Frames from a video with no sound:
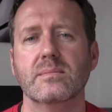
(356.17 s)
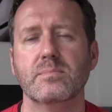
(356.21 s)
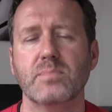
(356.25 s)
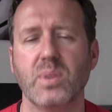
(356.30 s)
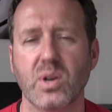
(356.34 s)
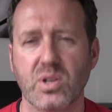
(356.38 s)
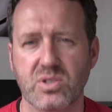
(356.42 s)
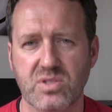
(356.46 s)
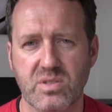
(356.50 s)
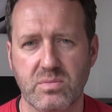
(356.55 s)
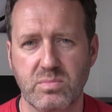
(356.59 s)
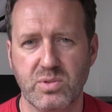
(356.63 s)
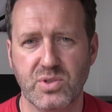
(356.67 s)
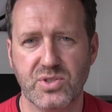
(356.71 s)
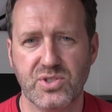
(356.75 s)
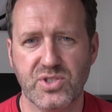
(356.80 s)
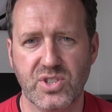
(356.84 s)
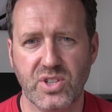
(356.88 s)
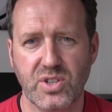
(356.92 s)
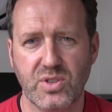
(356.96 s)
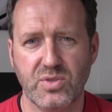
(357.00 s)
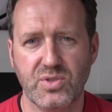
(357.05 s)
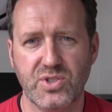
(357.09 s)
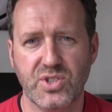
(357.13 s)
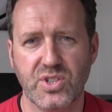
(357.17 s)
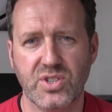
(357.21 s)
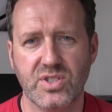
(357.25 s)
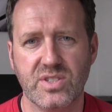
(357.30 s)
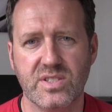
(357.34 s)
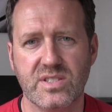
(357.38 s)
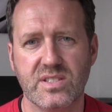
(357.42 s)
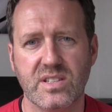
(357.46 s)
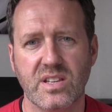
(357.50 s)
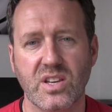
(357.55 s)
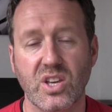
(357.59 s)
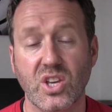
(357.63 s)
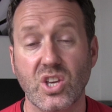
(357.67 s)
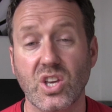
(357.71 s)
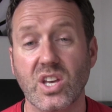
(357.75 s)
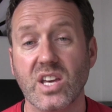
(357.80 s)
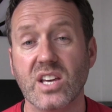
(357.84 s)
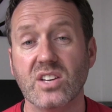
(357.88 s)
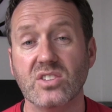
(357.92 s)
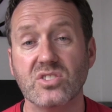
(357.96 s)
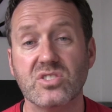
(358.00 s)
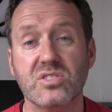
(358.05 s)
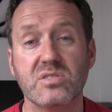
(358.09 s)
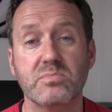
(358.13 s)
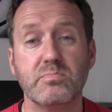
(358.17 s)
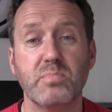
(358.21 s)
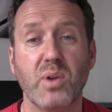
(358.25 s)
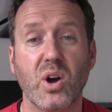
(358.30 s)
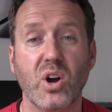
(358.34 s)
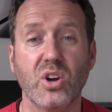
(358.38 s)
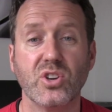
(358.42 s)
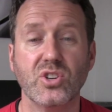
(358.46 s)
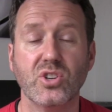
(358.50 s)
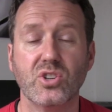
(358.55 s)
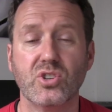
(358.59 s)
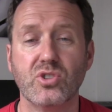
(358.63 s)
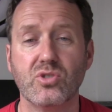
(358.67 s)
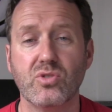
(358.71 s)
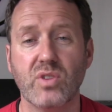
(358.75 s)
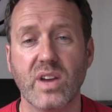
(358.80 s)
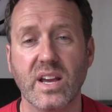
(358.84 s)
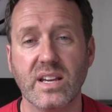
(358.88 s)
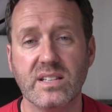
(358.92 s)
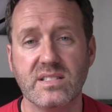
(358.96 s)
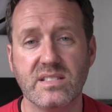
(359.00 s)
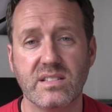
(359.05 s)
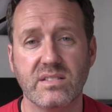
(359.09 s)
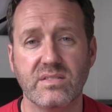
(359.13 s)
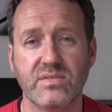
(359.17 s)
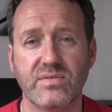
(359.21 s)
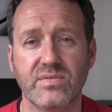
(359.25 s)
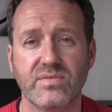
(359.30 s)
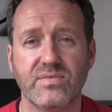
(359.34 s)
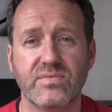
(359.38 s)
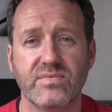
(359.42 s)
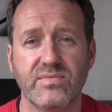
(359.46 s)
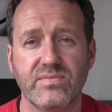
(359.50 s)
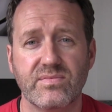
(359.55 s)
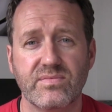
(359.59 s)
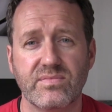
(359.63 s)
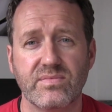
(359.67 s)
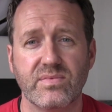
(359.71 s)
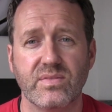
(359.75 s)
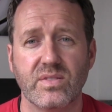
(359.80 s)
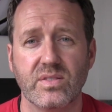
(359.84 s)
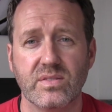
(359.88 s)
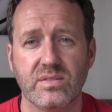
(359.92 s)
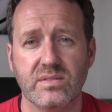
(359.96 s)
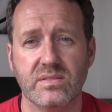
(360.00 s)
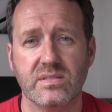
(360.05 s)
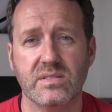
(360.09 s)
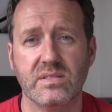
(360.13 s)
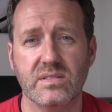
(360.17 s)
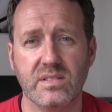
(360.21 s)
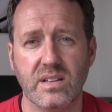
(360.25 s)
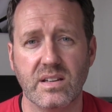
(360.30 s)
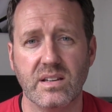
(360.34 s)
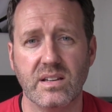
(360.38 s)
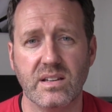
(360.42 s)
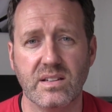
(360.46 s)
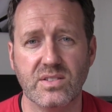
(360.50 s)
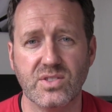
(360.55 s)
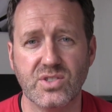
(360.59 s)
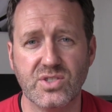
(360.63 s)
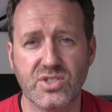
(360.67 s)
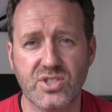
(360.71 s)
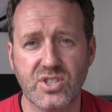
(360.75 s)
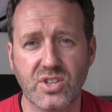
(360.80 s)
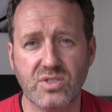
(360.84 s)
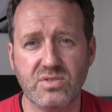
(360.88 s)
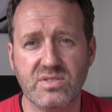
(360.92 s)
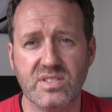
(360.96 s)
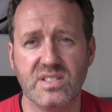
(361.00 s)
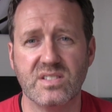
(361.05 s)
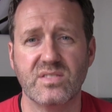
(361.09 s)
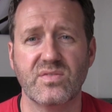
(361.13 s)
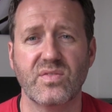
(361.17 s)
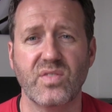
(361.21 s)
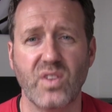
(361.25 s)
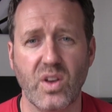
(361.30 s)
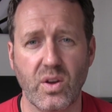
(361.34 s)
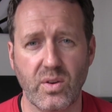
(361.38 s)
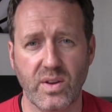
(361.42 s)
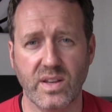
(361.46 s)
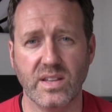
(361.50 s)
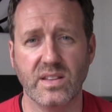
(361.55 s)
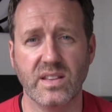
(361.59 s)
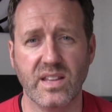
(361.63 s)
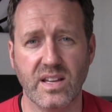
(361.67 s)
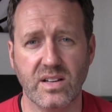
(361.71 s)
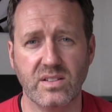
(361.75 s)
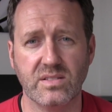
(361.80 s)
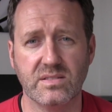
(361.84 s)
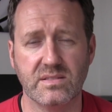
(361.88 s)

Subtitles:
possible solutions, it'll spark your creative juices flowing.